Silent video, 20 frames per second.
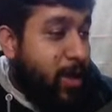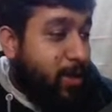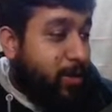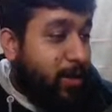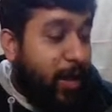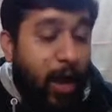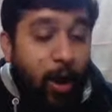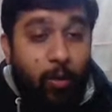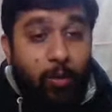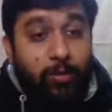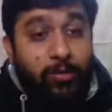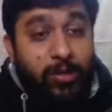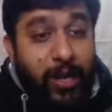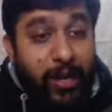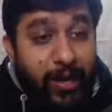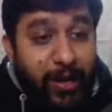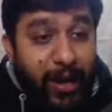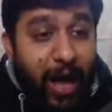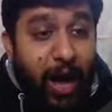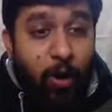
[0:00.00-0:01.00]
Now,
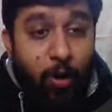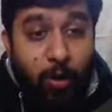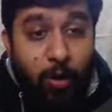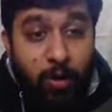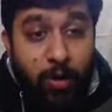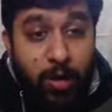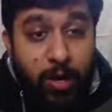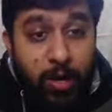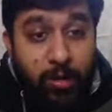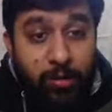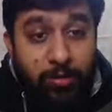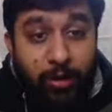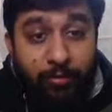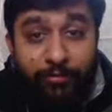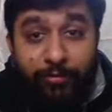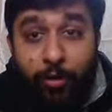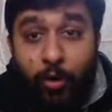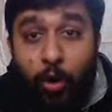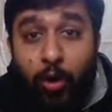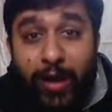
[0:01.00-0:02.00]
till now, the
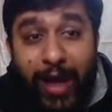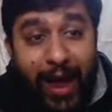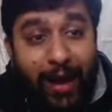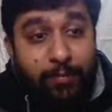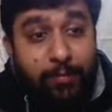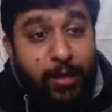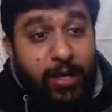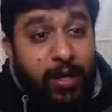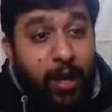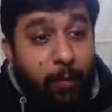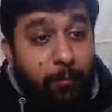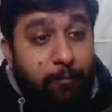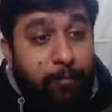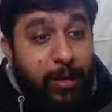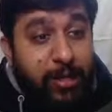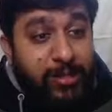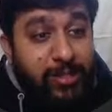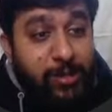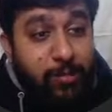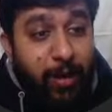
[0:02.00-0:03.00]
flow can be
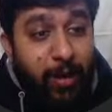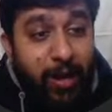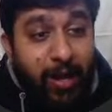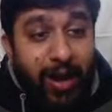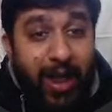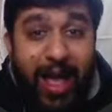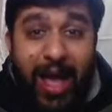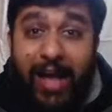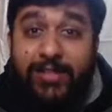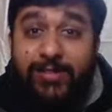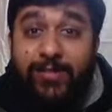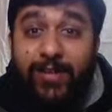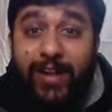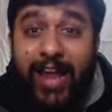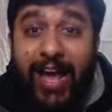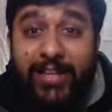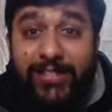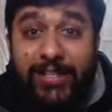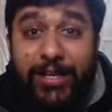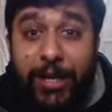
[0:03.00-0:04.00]
compressible as well
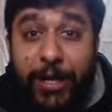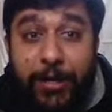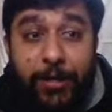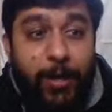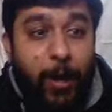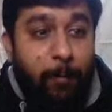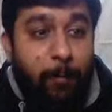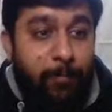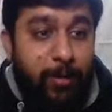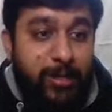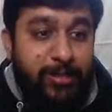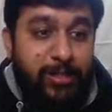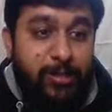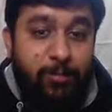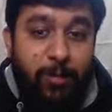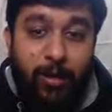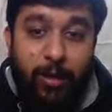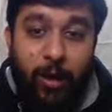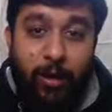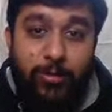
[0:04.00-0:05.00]
as
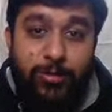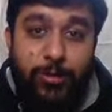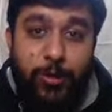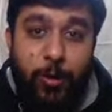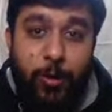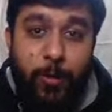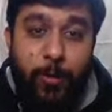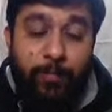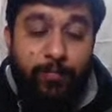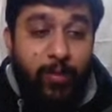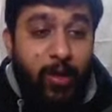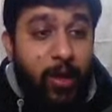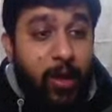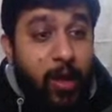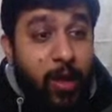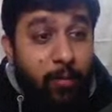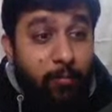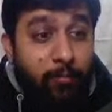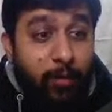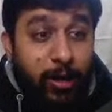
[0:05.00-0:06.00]
incompressible also.
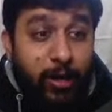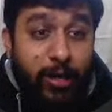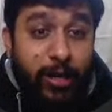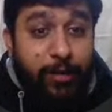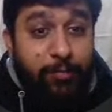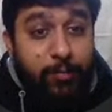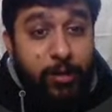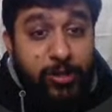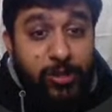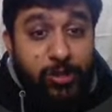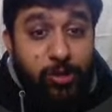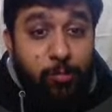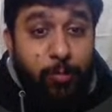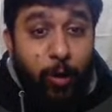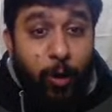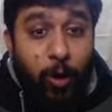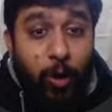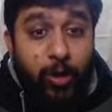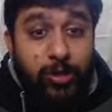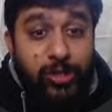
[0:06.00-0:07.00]
But let me
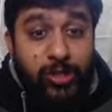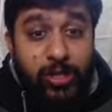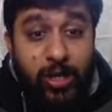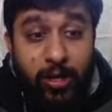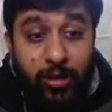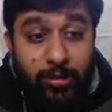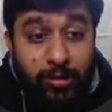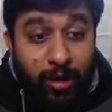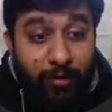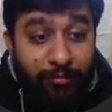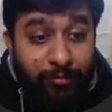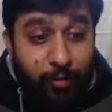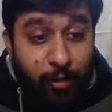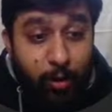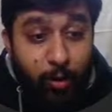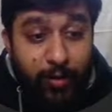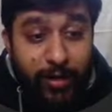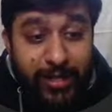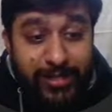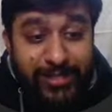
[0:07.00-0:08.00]
suppose the
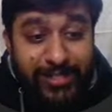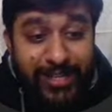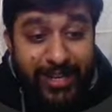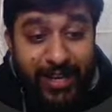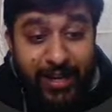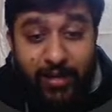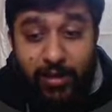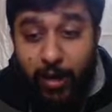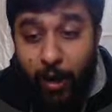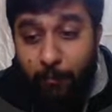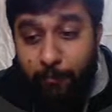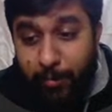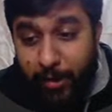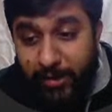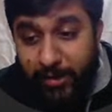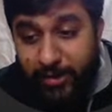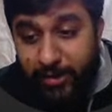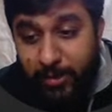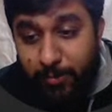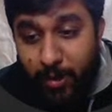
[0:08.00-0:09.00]
flow is
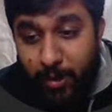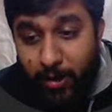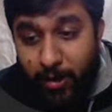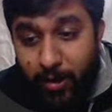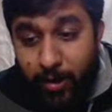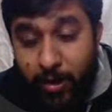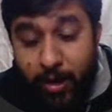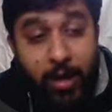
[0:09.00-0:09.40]
incompressible.